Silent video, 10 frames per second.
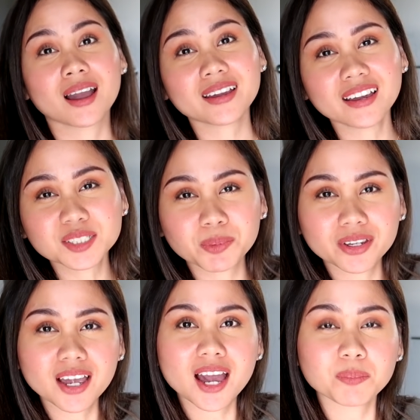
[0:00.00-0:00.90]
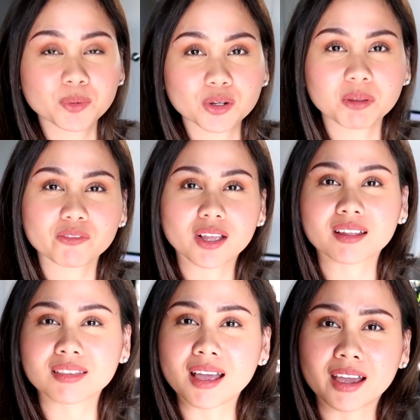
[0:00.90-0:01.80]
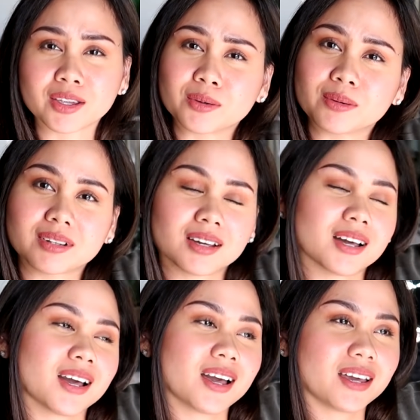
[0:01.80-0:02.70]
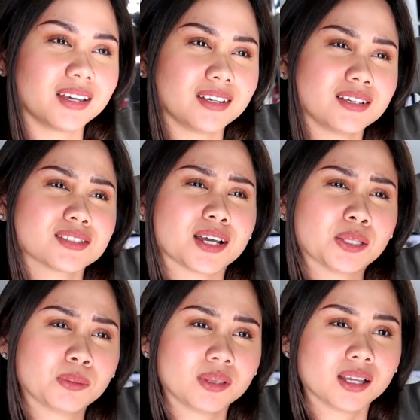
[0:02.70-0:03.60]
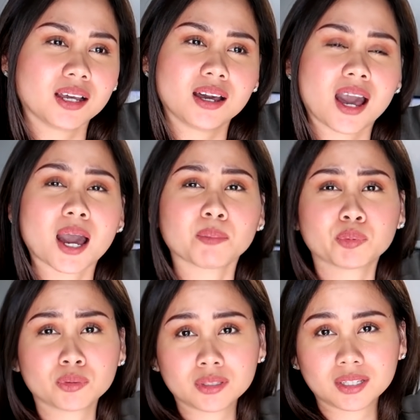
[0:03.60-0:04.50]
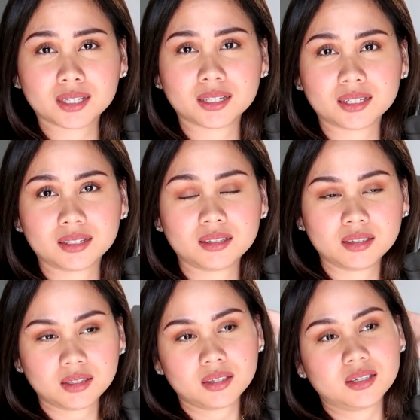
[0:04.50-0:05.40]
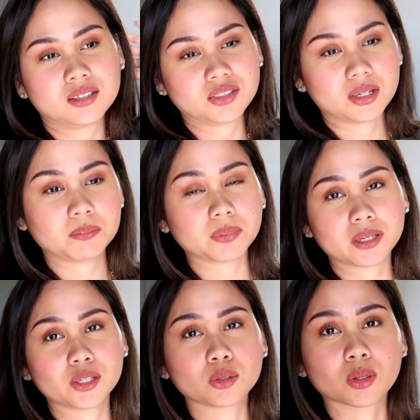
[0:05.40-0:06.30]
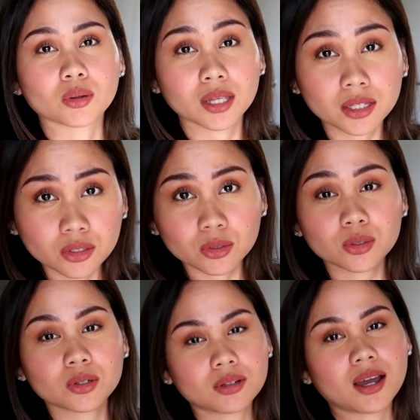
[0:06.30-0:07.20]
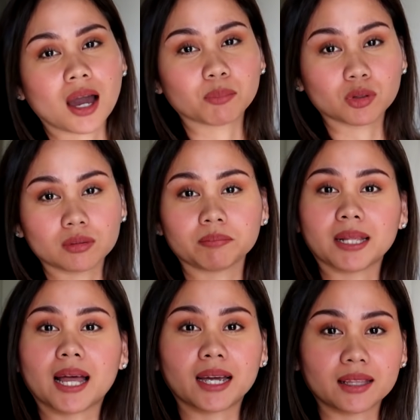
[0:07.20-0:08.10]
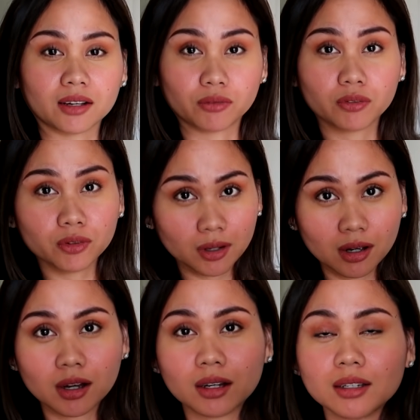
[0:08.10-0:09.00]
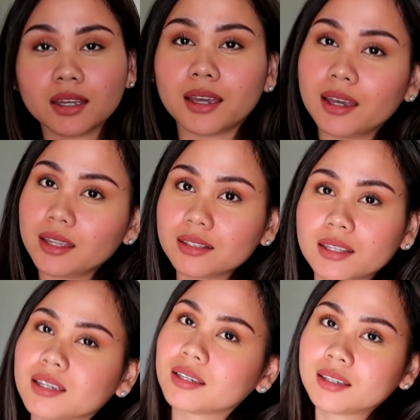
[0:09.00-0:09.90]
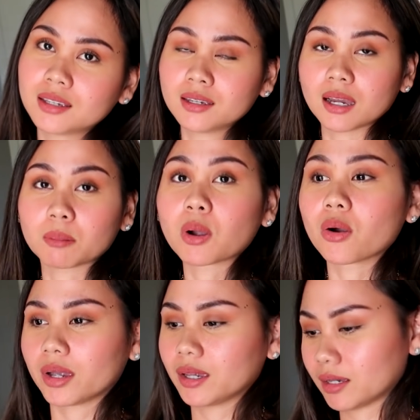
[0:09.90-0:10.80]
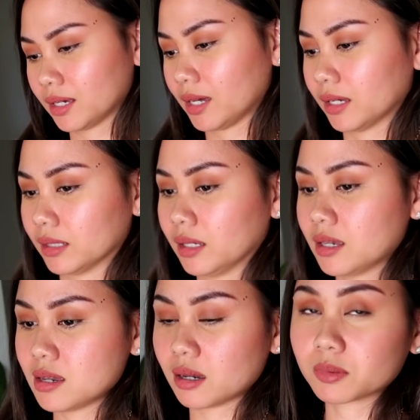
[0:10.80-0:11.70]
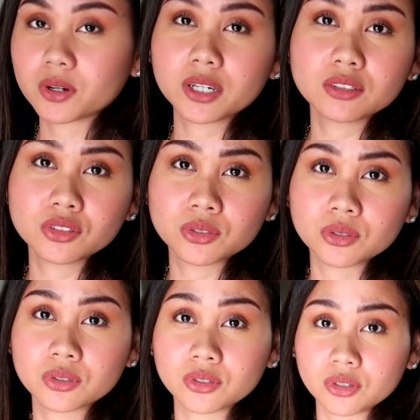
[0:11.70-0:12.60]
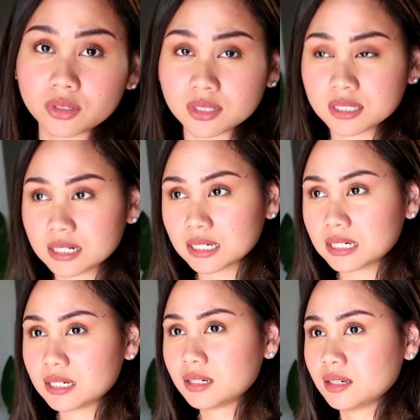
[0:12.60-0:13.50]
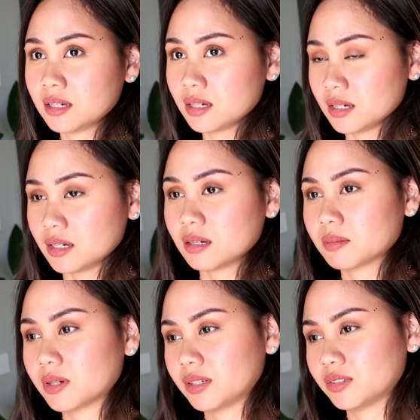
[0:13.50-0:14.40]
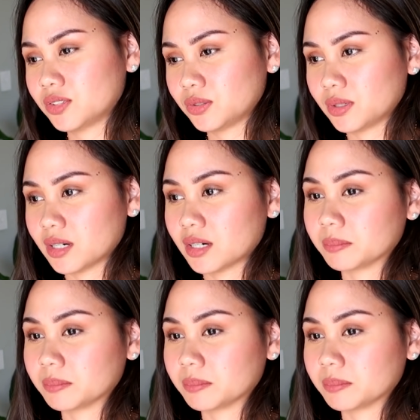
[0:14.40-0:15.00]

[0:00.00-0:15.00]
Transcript: Hi guys, may hapon na vlog tayo. Guys, ano na hapon na. Syempre yung lola niyo, hapon palagi nagbo-vlog and I'm going again. I'm going to the city. I'm going to